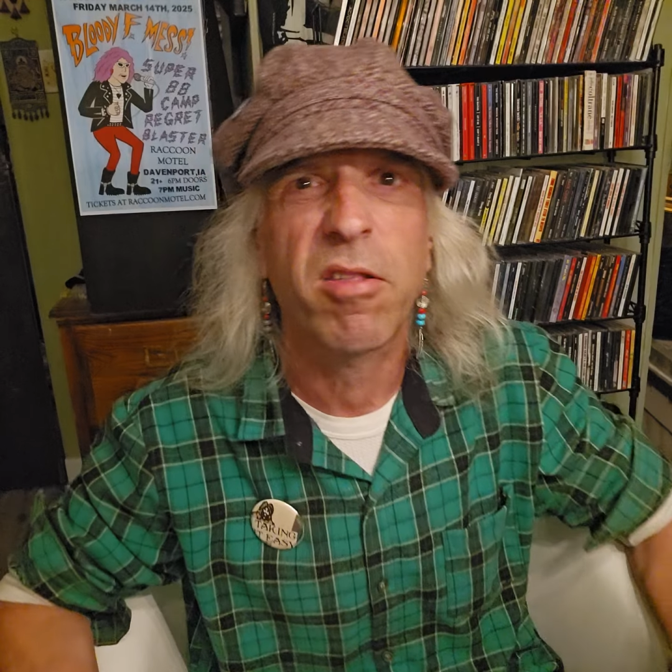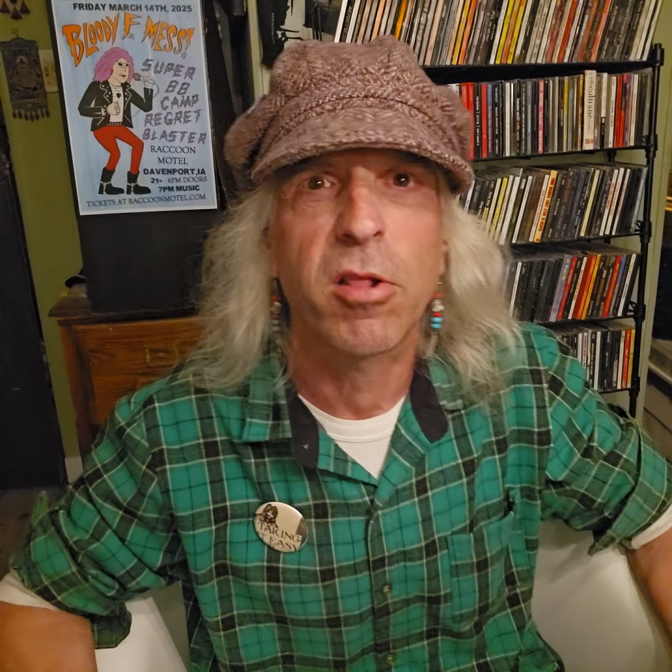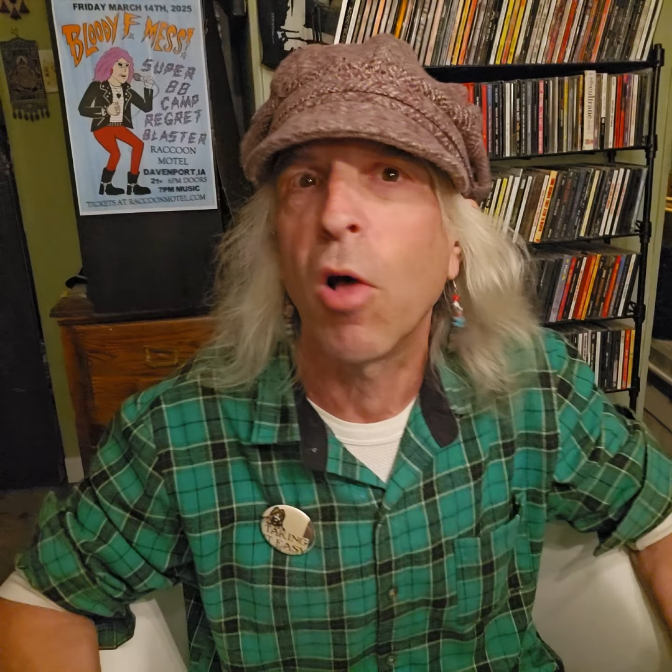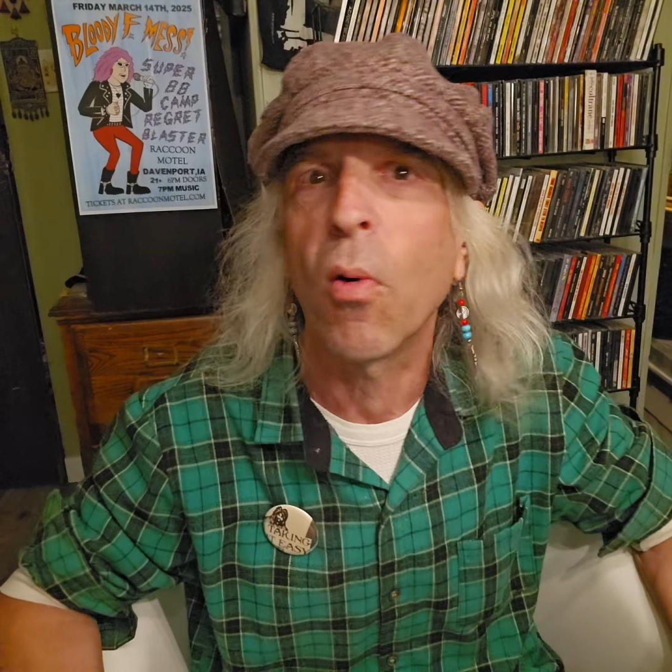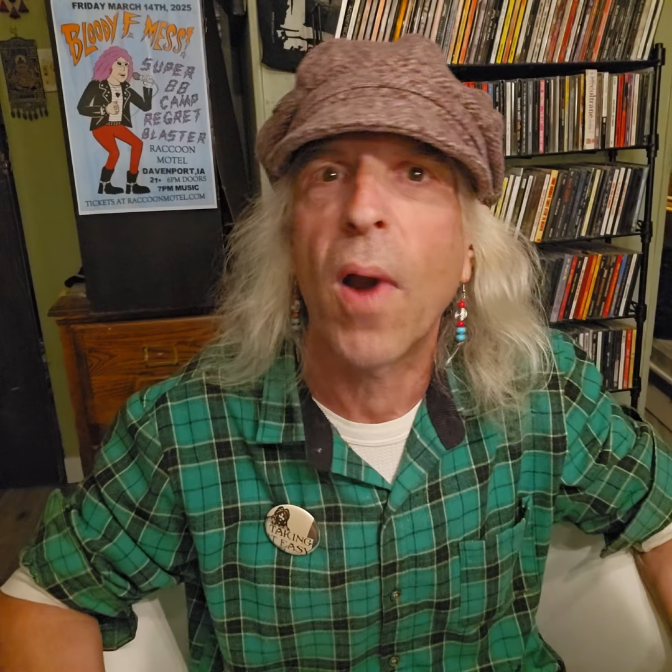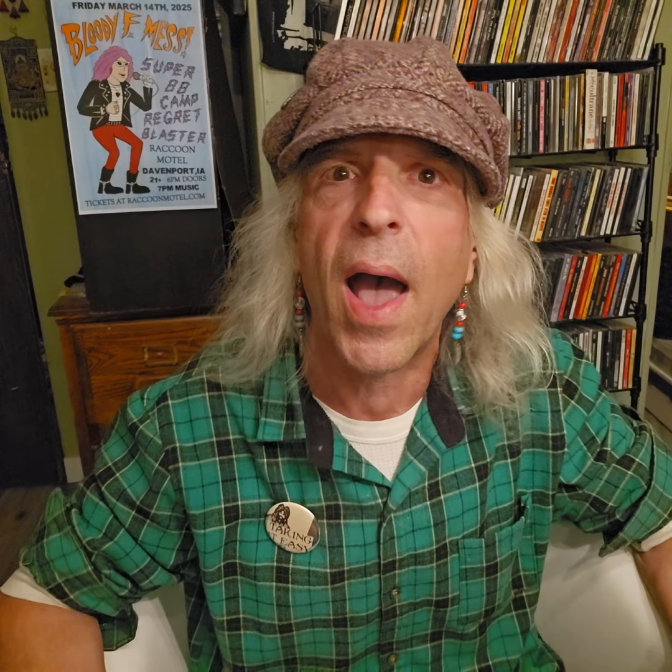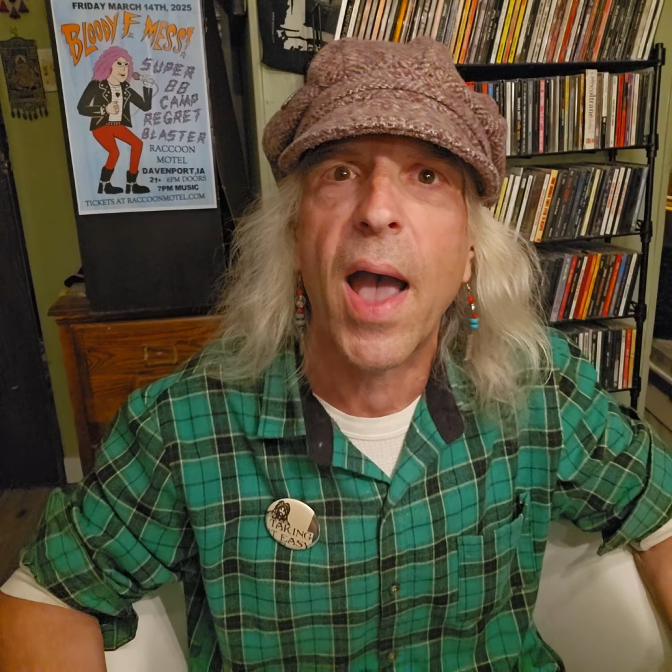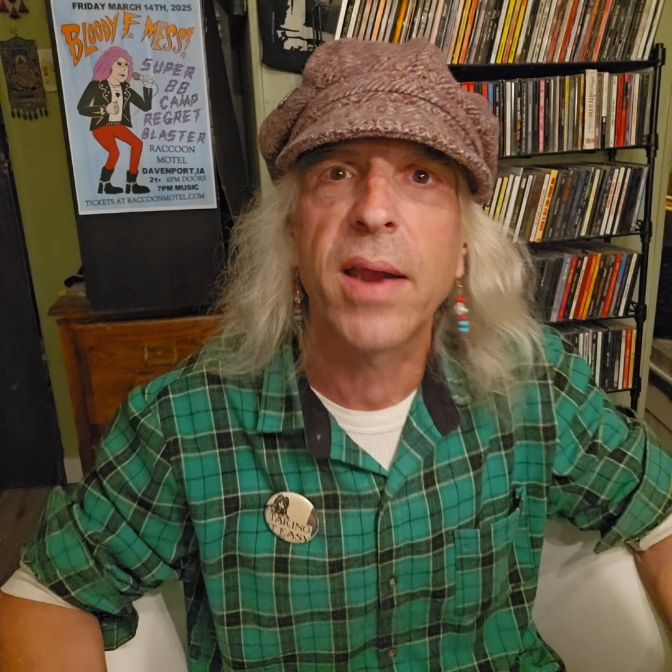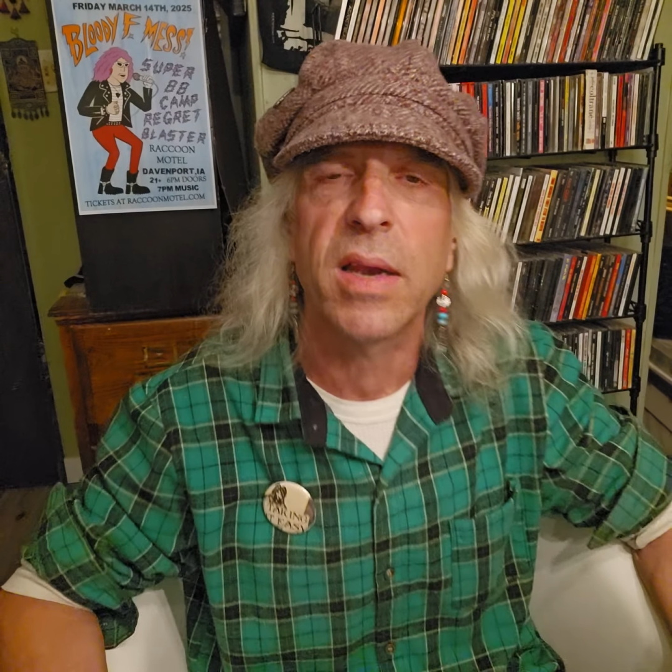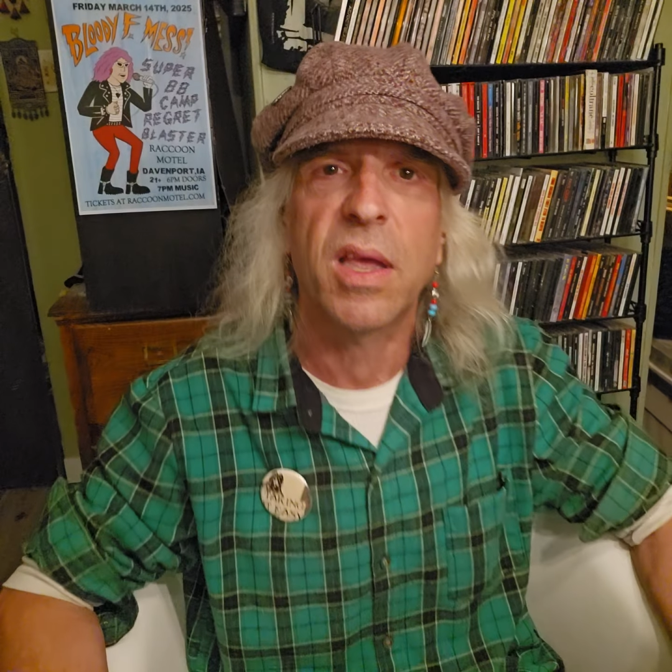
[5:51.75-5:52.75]
Slow
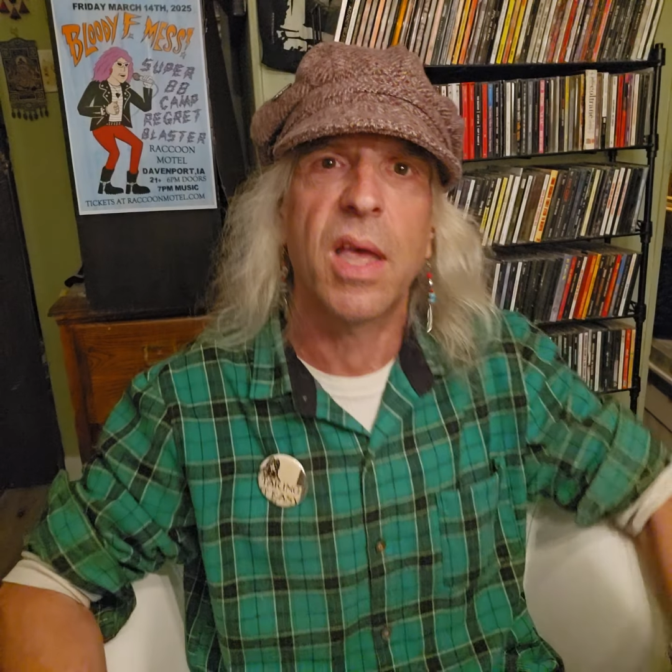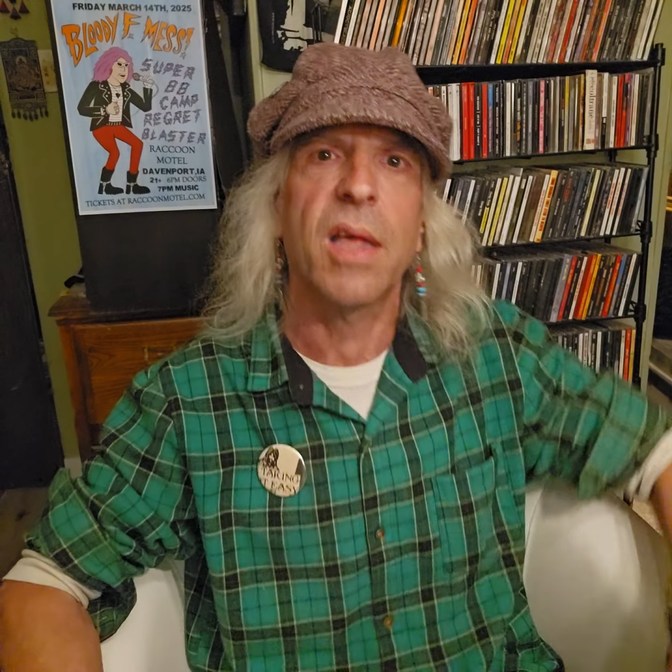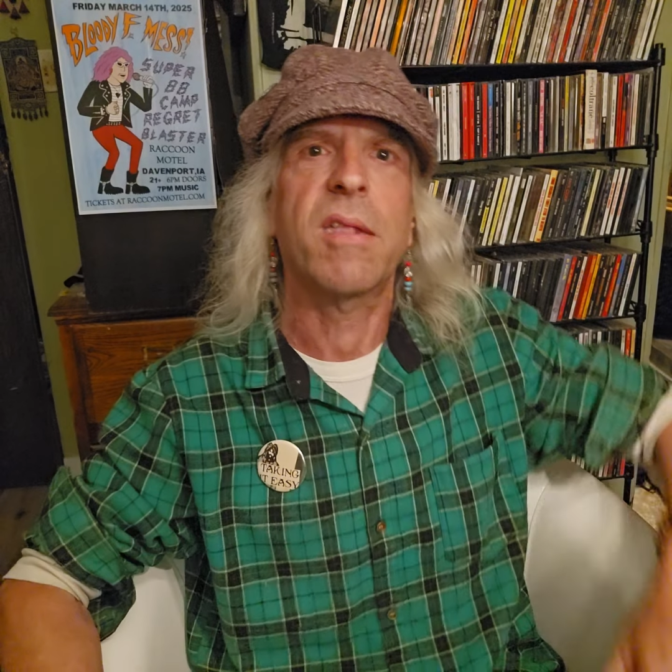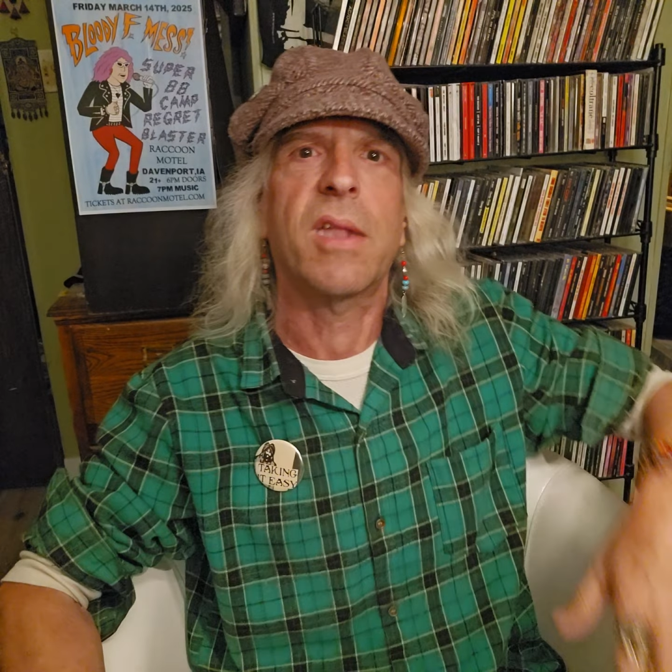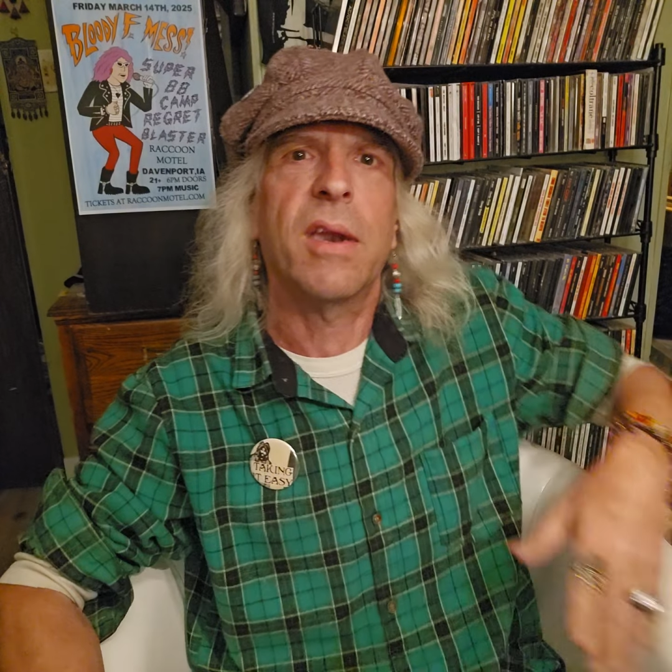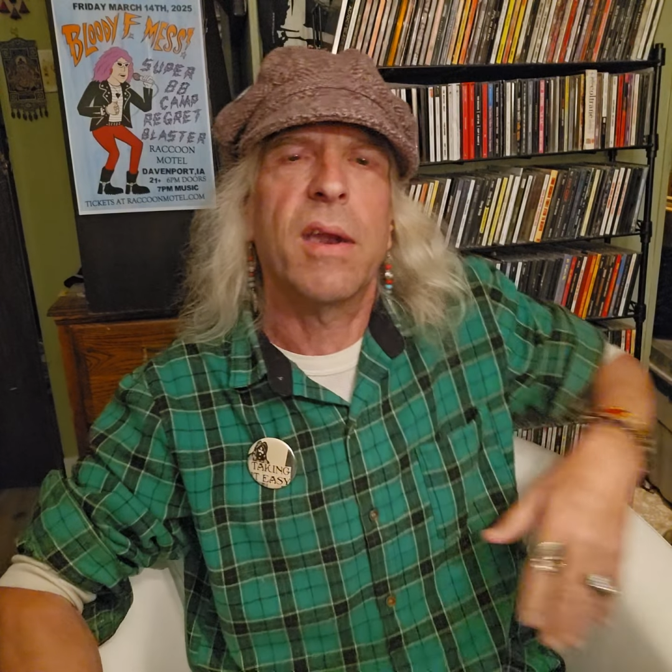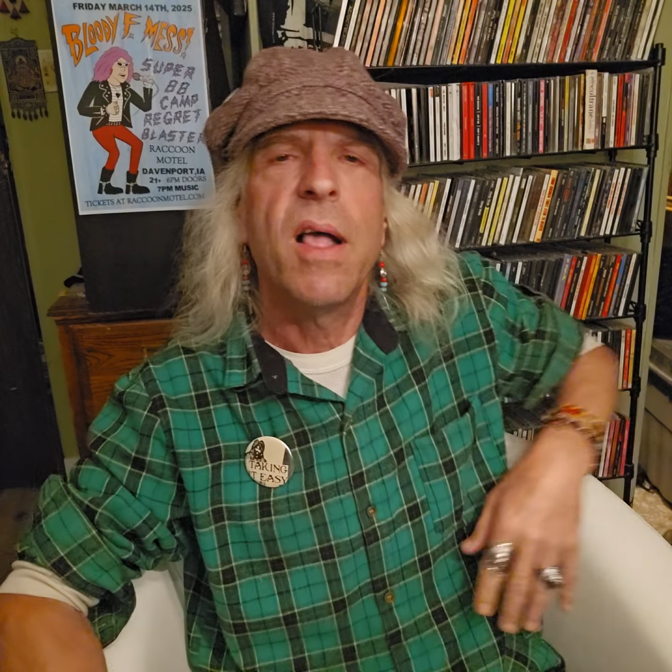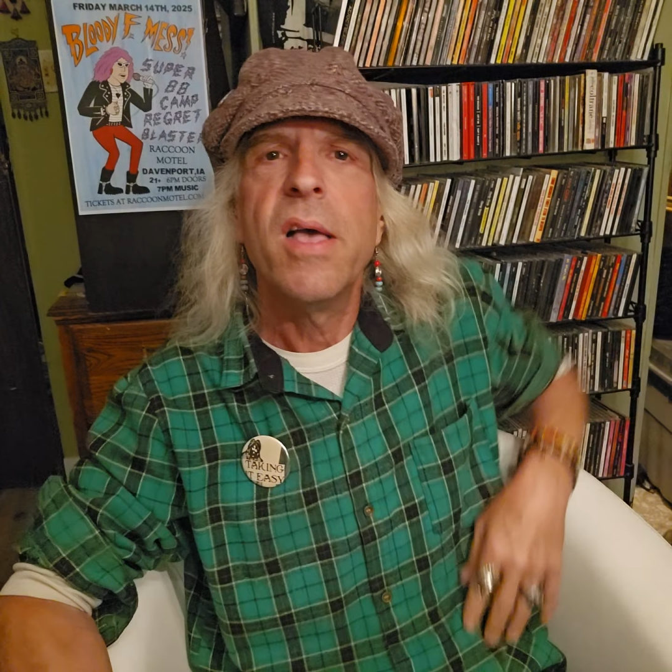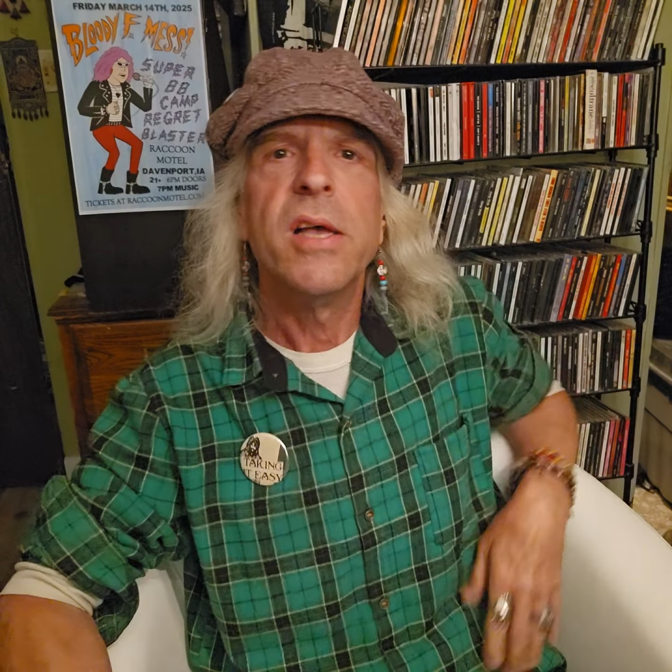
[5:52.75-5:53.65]
Ride, and Kiss, and